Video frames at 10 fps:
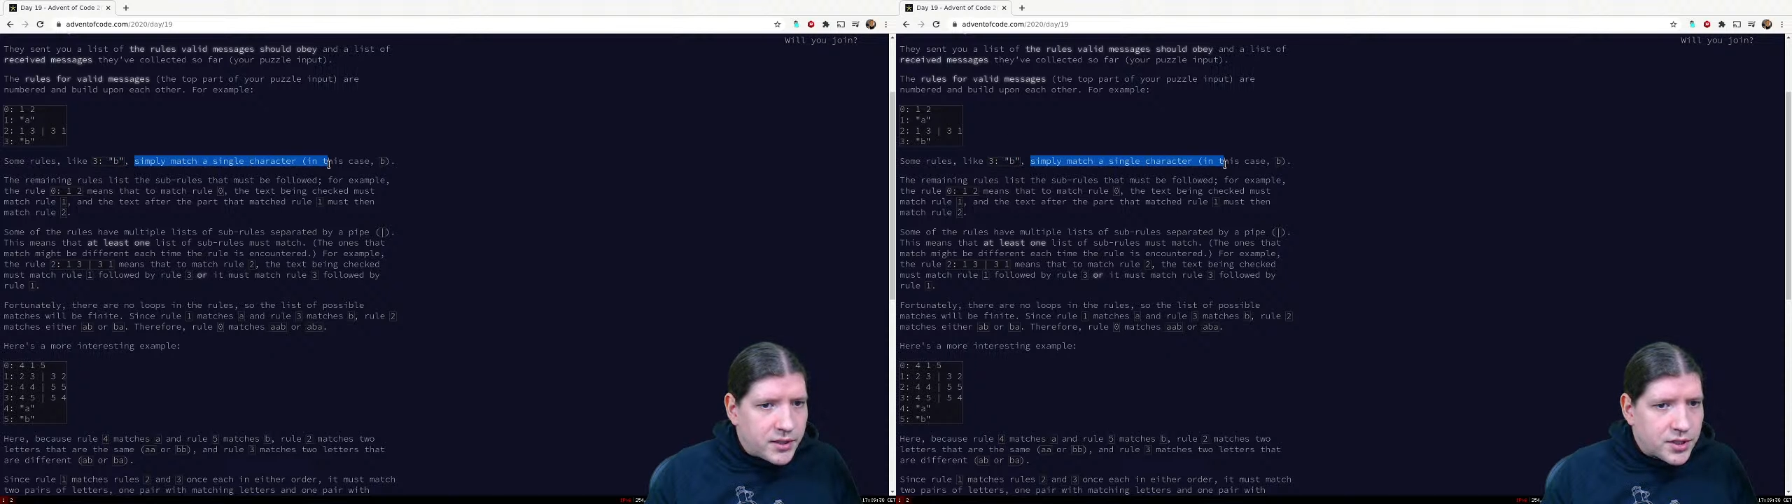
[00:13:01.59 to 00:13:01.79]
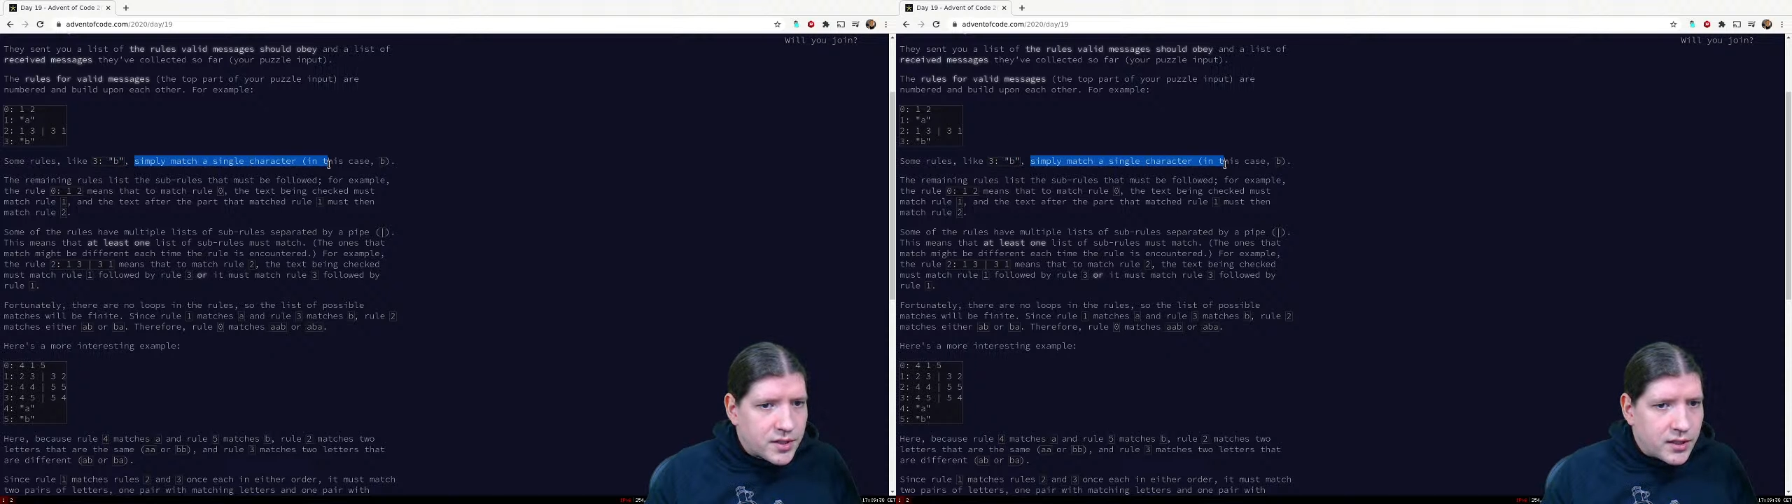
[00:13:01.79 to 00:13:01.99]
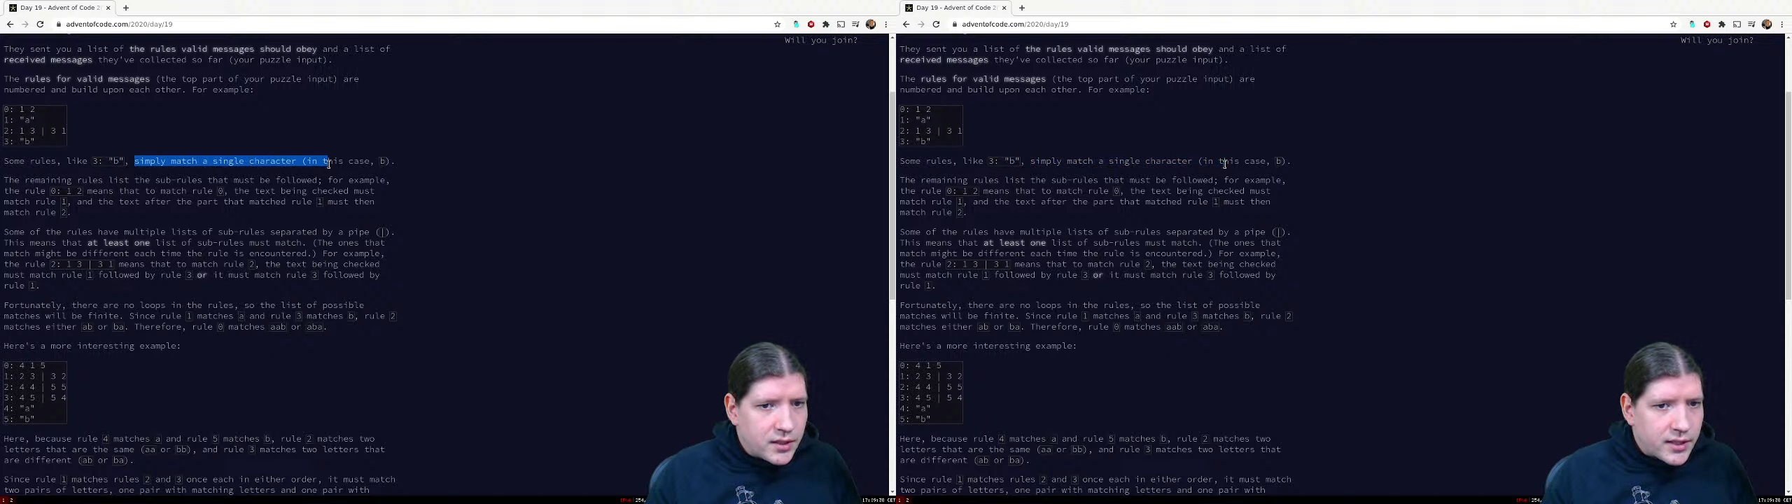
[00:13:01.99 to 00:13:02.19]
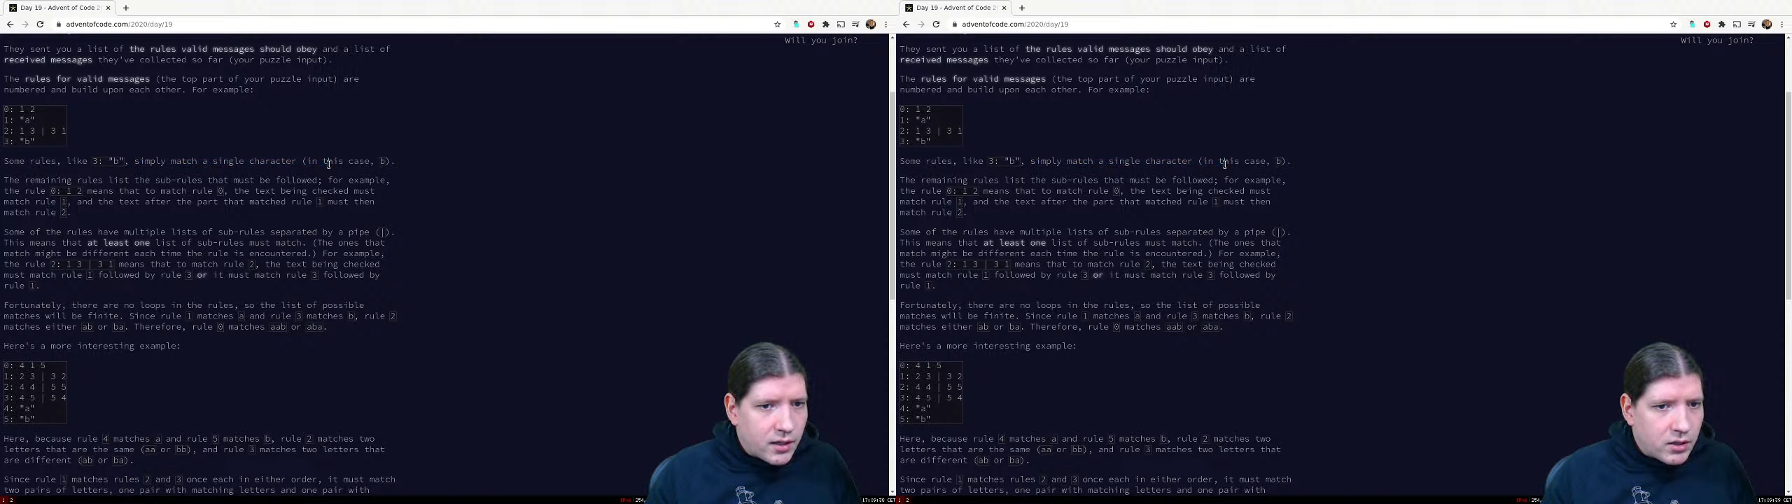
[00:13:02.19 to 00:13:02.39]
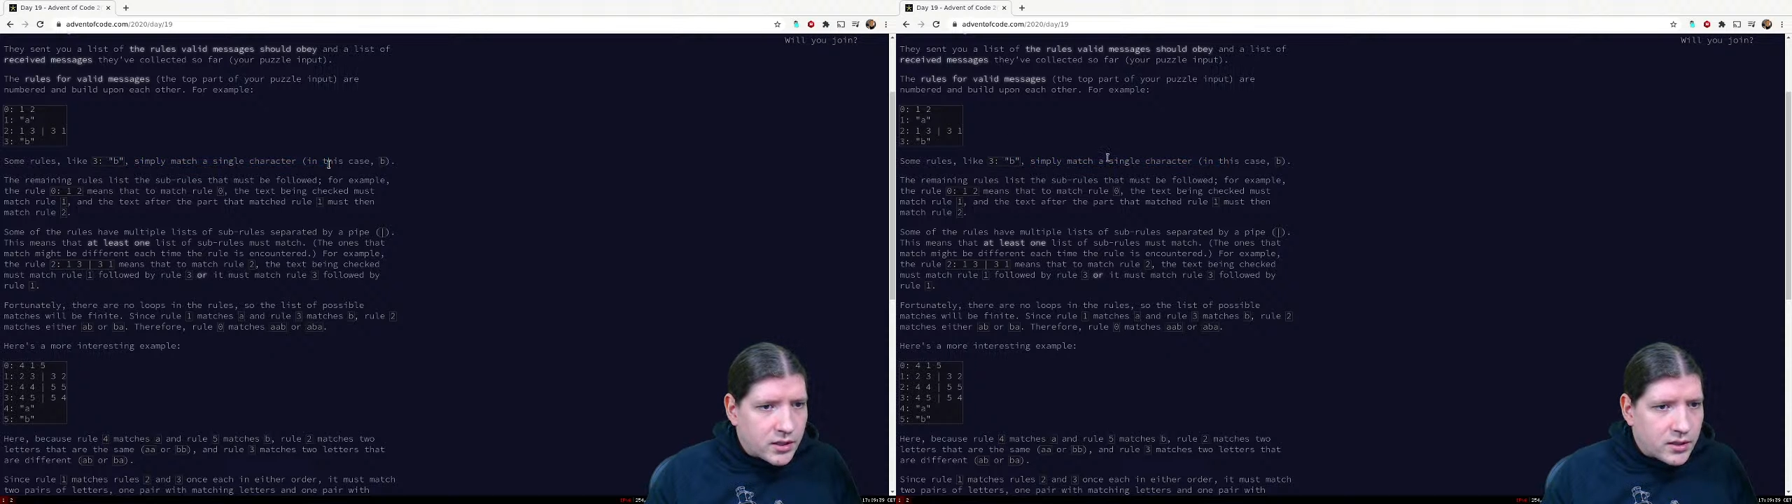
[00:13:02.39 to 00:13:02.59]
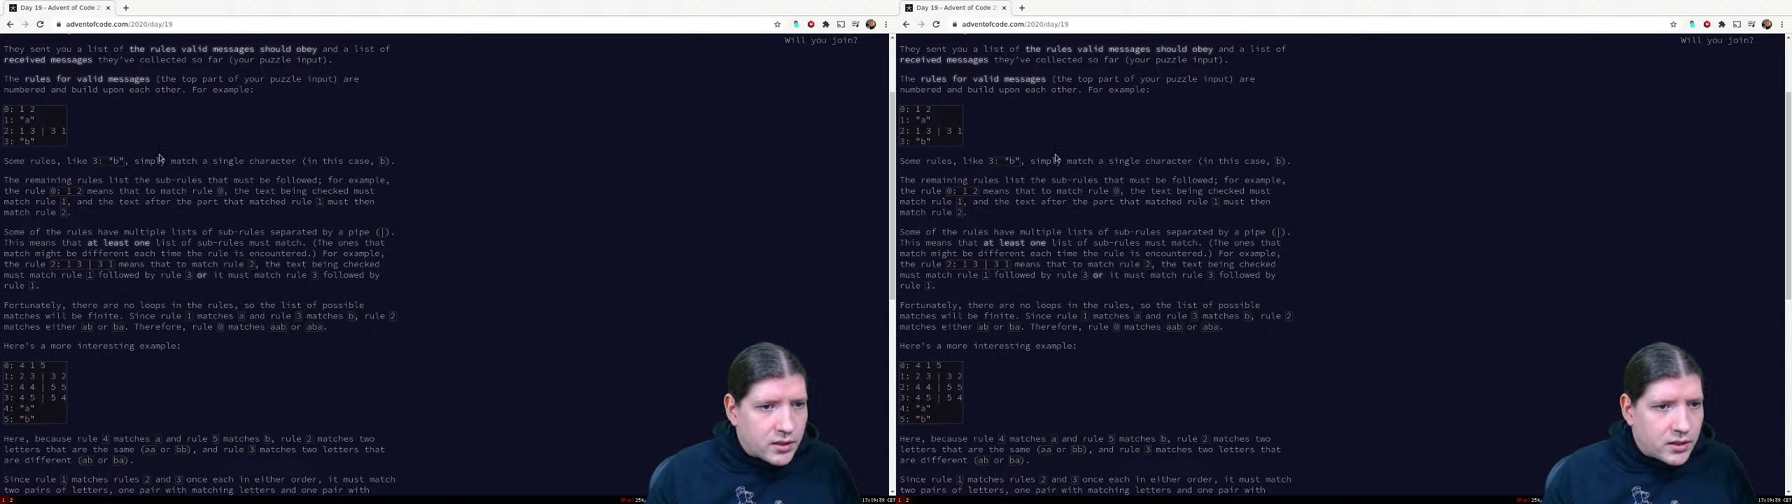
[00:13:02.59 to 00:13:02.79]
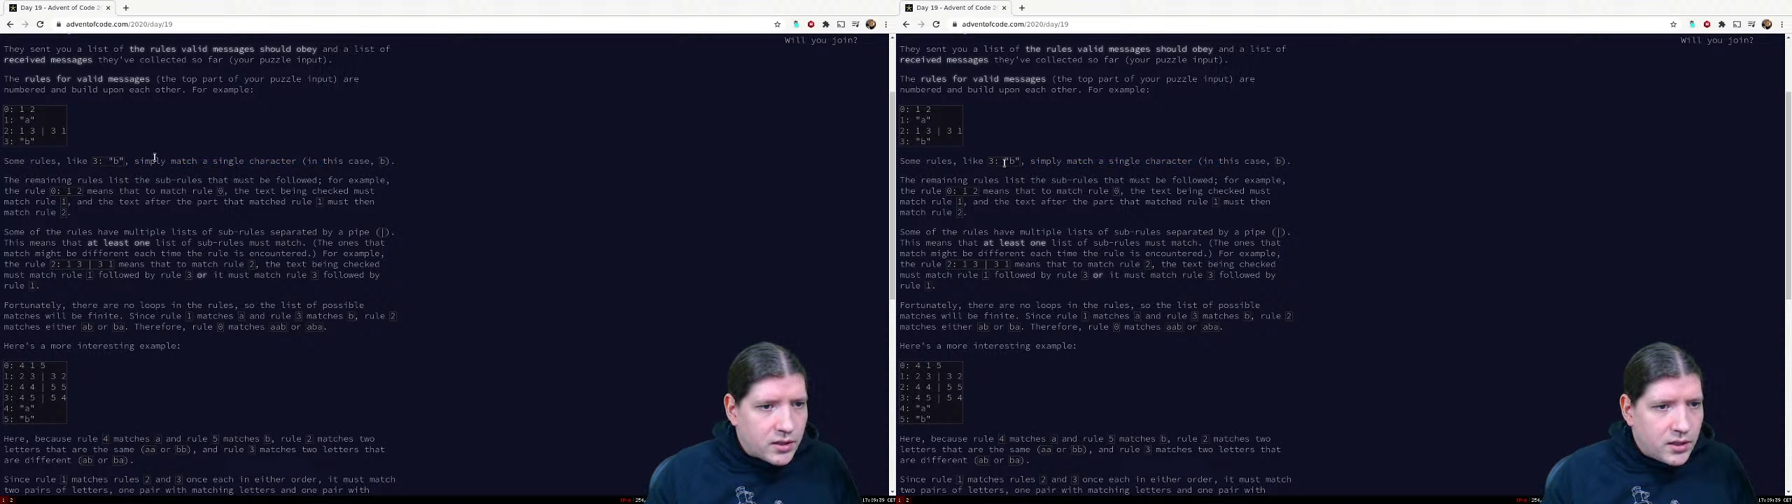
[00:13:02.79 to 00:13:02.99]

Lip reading: a single character.